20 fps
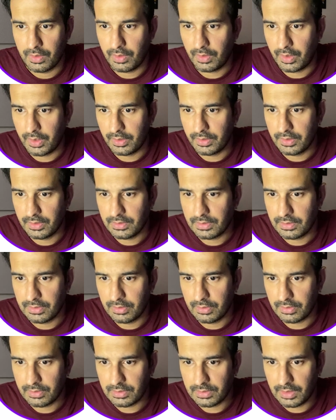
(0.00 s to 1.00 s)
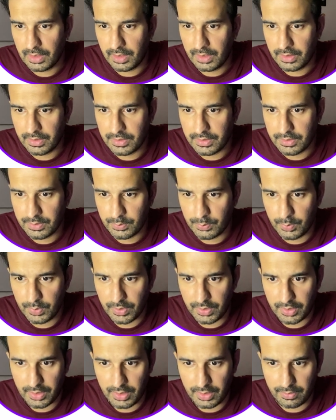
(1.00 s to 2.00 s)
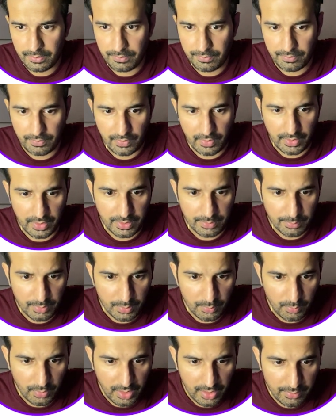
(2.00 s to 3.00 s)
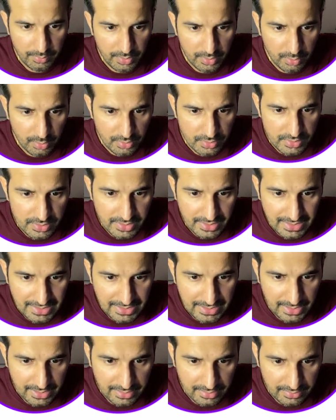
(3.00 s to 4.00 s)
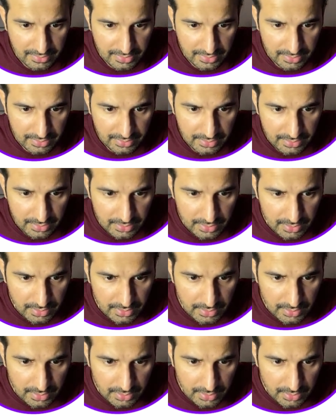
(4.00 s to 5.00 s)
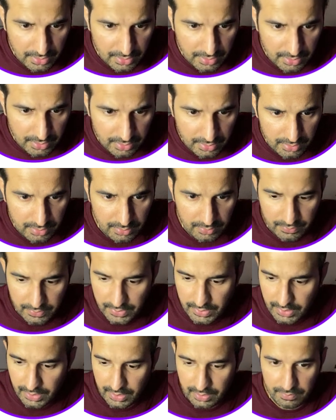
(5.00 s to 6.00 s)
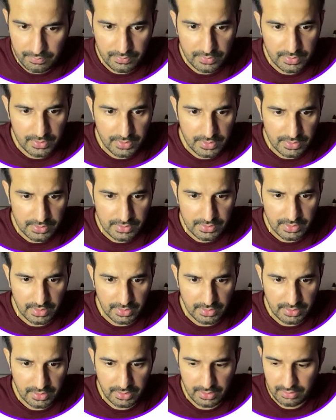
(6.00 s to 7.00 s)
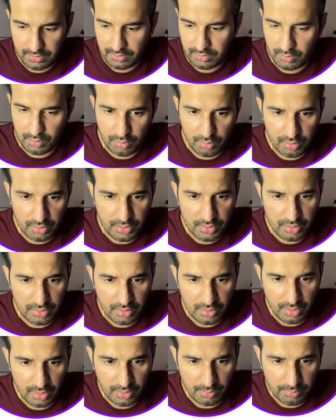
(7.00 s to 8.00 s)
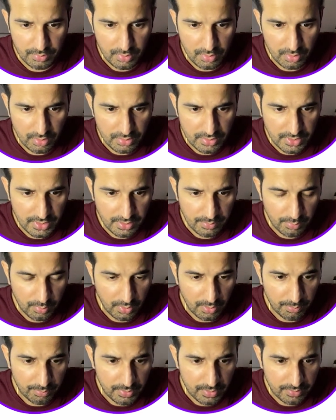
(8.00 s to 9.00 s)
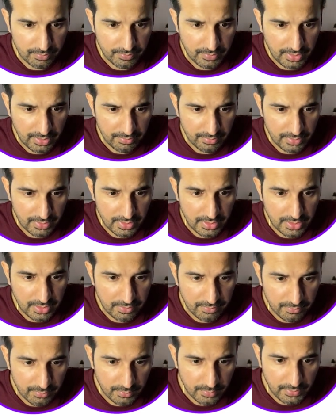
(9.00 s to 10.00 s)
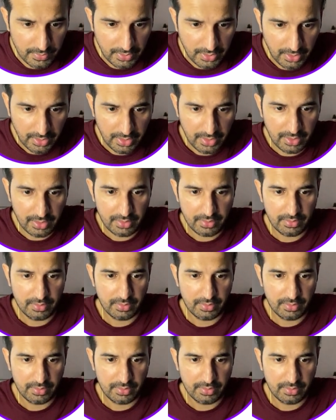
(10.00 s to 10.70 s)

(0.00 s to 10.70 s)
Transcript: Okay, this looks like it is working fine, but why we're not seeing anything? Uh, we have this. I think code should not cause any problem. We have a div over here